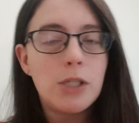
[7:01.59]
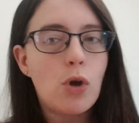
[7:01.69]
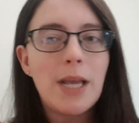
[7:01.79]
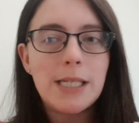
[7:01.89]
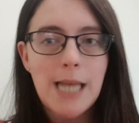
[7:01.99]

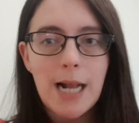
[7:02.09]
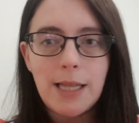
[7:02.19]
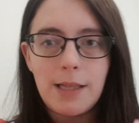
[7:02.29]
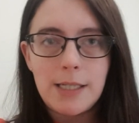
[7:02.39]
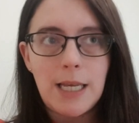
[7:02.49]
It's not
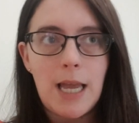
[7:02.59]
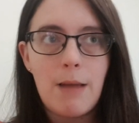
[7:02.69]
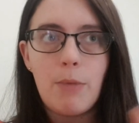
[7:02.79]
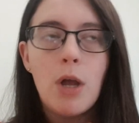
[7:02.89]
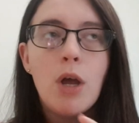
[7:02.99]
exactly the
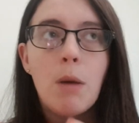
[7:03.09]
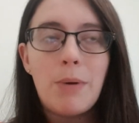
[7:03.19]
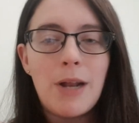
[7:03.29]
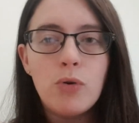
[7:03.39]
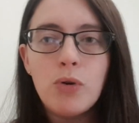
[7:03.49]
same,
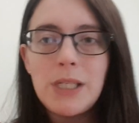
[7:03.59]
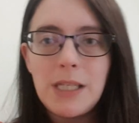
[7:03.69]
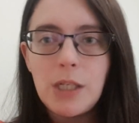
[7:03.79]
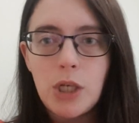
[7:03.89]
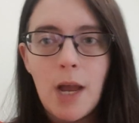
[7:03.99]
but I
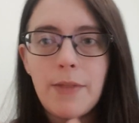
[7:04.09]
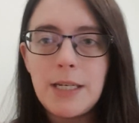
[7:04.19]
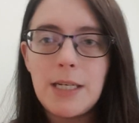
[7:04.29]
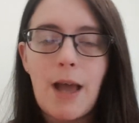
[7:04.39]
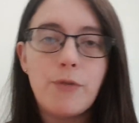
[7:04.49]
noticed this year
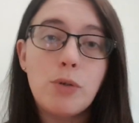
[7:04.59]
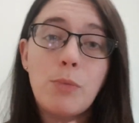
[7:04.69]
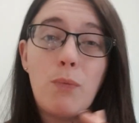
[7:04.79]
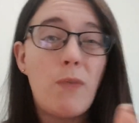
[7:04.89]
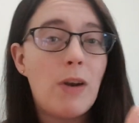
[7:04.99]
they did have
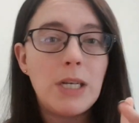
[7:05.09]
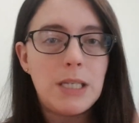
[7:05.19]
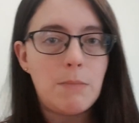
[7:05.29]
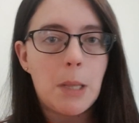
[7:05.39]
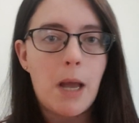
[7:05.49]
something very
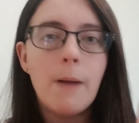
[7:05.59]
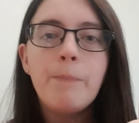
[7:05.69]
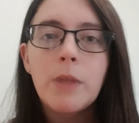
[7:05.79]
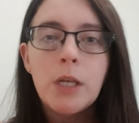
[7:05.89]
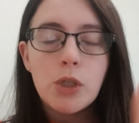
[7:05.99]
similar.
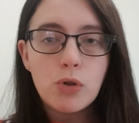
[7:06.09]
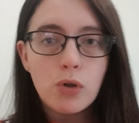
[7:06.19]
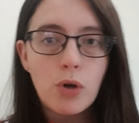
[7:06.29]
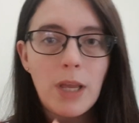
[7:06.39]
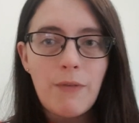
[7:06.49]

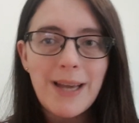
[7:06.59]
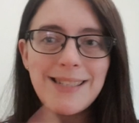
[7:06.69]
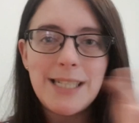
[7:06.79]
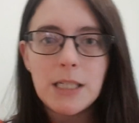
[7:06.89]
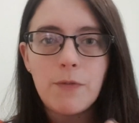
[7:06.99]
So if I
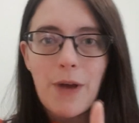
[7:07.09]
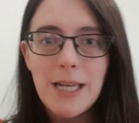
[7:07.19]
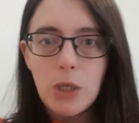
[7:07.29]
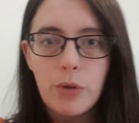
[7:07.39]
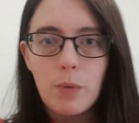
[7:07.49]
can still
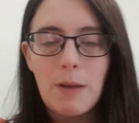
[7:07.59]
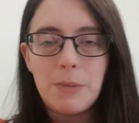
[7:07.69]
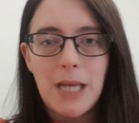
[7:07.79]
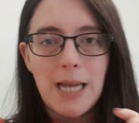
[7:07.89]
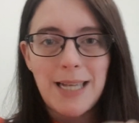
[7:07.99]
find it on the
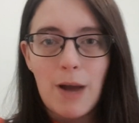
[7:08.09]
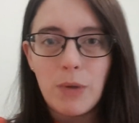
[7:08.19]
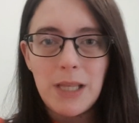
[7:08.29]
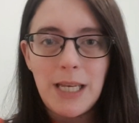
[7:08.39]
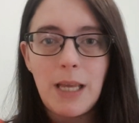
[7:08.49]
website, I
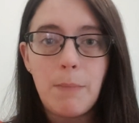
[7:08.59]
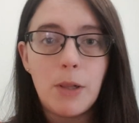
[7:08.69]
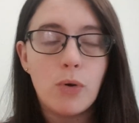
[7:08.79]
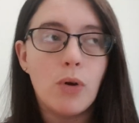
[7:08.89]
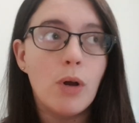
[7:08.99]
will link it
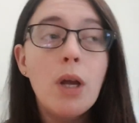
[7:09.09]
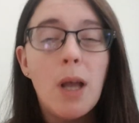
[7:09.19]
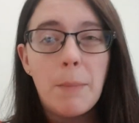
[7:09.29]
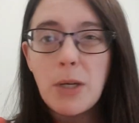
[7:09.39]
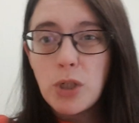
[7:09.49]
below,
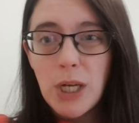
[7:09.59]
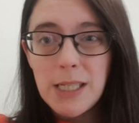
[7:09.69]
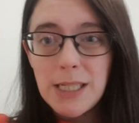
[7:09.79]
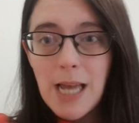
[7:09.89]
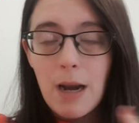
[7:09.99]
because
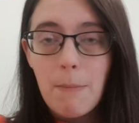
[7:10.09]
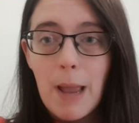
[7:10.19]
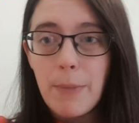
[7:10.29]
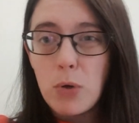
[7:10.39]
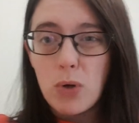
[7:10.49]
chances are it
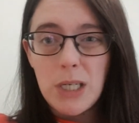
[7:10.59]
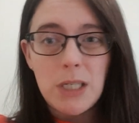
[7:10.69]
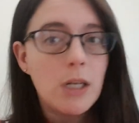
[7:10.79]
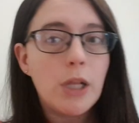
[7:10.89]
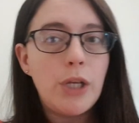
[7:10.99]
might be going
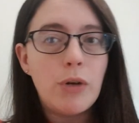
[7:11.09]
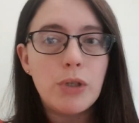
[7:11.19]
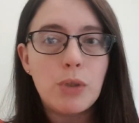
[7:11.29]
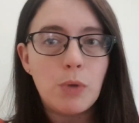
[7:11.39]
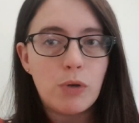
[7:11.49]
into the
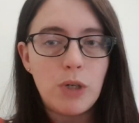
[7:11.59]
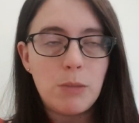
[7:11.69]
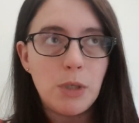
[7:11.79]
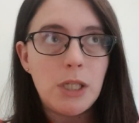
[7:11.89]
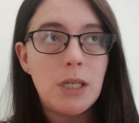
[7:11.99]
clearance with
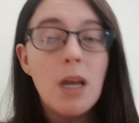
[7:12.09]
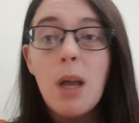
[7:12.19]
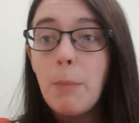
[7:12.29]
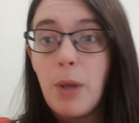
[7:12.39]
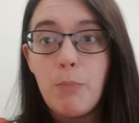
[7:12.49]
Christmas
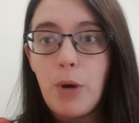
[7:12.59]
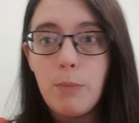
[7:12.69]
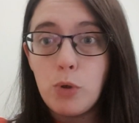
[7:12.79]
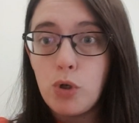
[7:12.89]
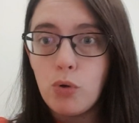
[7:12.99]
being
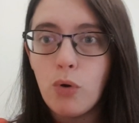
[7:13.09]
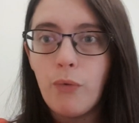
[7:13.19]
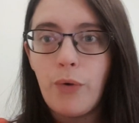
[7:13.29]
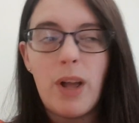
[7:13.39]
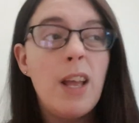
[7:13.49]
pretty much
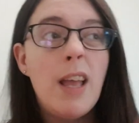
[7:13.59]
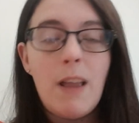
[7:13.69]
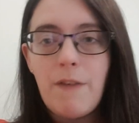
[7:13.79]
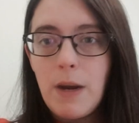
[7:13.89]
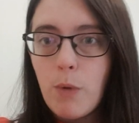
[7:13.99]
over,
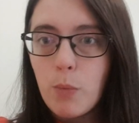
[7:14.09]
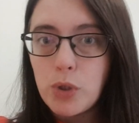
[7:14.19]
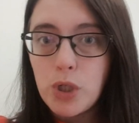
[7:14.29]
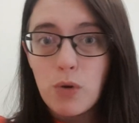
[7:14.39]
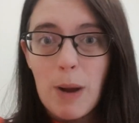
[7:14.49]
if anyone
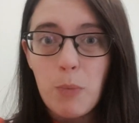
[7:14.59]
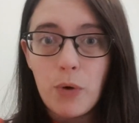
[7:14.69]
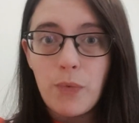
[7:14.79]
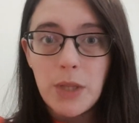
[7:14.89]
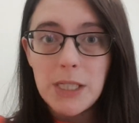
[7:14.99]
wants to grab
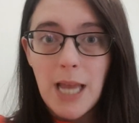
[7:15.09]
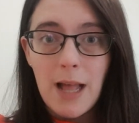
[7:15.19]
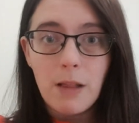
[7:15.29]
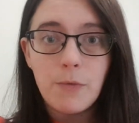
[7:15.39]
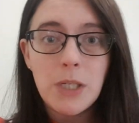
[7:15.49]
one for
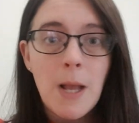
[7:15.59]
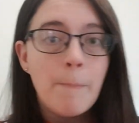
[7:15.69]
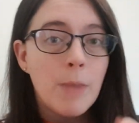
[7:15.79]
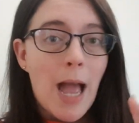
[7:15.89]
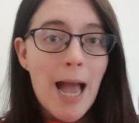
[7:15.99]
themselves.
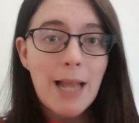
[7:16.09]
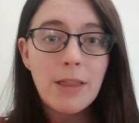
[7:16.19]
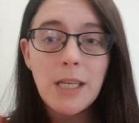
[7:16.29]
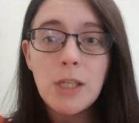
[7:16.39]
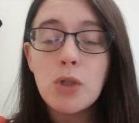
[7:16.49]

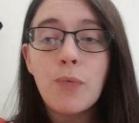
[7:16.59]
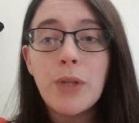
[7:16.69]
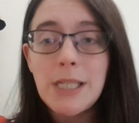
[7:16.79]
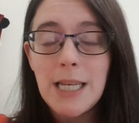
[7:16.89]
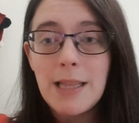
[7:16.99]
And the stuff
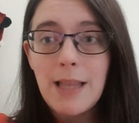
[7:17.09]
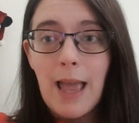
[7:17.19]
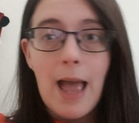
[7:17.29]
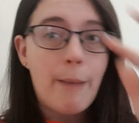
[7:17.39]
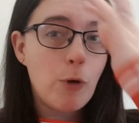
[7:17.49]
that's in
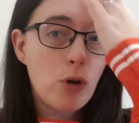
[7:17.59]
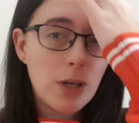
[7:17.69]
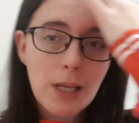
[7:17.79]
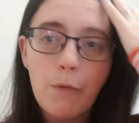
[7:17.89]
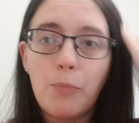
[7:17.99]
there, I'm not
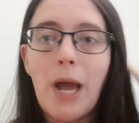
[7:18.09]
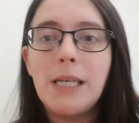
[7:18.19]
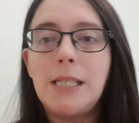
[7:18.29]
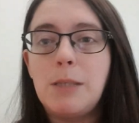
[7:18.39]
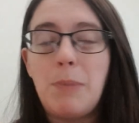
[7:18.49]
going to give
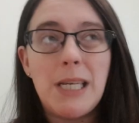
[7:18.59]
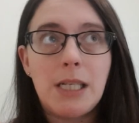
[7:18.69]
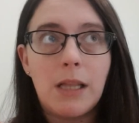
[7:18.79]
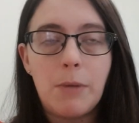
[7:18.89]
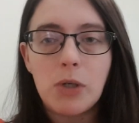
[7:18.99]
prices
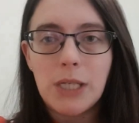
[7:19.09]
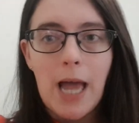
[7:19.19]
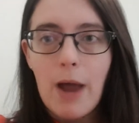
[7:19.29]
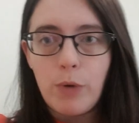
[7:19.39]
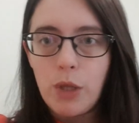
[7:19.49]
basically because I
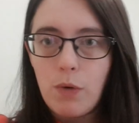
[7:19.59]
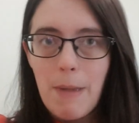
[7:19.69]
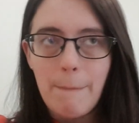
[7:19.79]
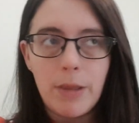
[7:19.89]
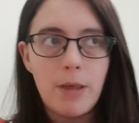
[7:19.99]
can't really
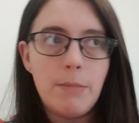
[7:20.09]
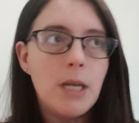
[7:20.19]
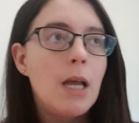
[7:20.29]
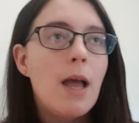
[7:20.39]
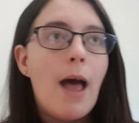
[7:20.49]
remember them.
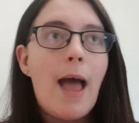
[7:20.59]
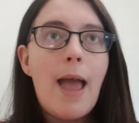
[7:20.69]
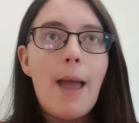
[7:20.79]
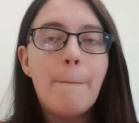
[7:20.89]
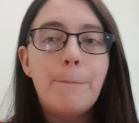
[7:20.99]

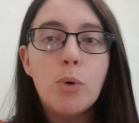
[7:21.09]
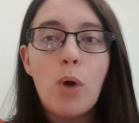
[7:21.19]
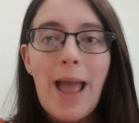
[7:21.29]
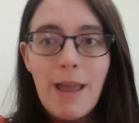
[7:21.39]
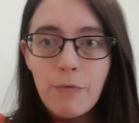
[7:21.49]

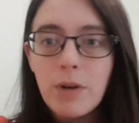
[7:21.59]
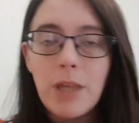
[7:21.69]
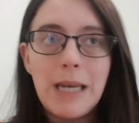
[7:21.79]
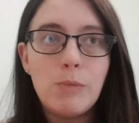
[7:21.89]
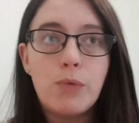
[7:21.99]
But
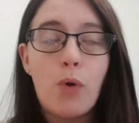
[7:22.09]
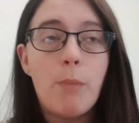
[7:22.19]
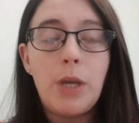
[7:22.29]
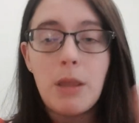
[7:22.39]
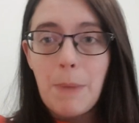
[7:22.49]
everything was
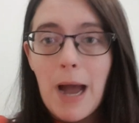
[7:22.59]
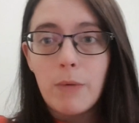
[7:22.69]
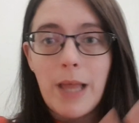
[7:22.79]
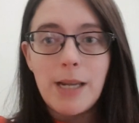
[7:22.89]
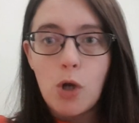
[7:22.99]
from either
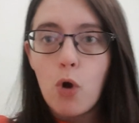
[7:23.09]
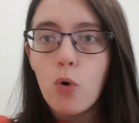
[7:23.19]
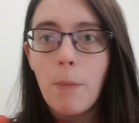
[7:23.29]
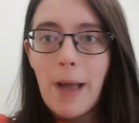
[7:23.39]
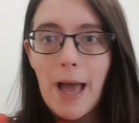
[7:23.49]
Poundland or
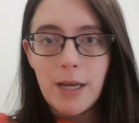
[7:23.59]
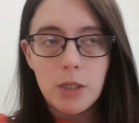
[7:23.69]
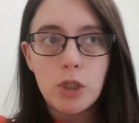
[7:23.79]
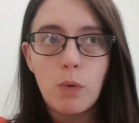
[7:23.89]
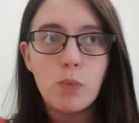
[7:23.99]
Home
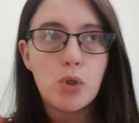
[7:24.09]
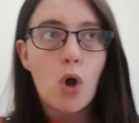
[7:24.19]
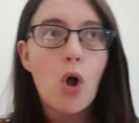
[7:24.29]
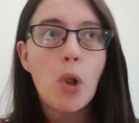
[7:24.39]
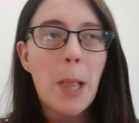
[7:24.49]
Bargains, so it was
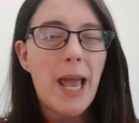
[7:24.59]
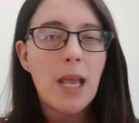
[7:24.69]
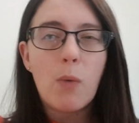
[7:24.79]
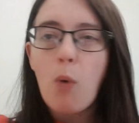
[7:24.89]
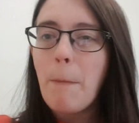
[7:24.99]
all
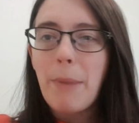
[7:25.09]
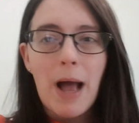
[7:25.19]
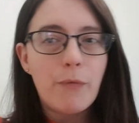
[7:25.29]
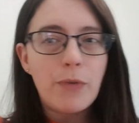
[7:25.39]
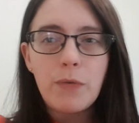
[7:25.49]
like
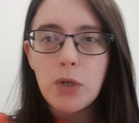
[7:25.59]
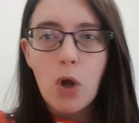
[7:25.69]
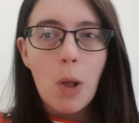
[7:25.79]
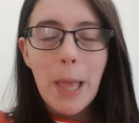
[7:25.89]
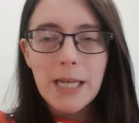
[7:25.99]

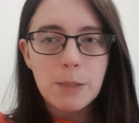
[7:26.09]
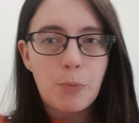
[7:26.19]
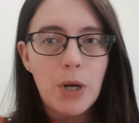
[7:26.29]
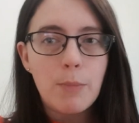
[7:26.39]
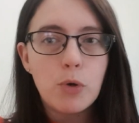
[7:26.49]
£1.50 or less
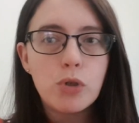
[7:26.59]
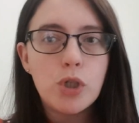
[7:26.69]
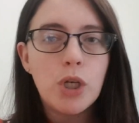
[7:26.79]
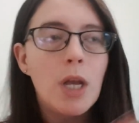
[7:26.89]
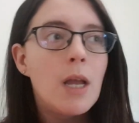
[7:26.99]
pretty
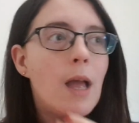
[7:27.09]
much.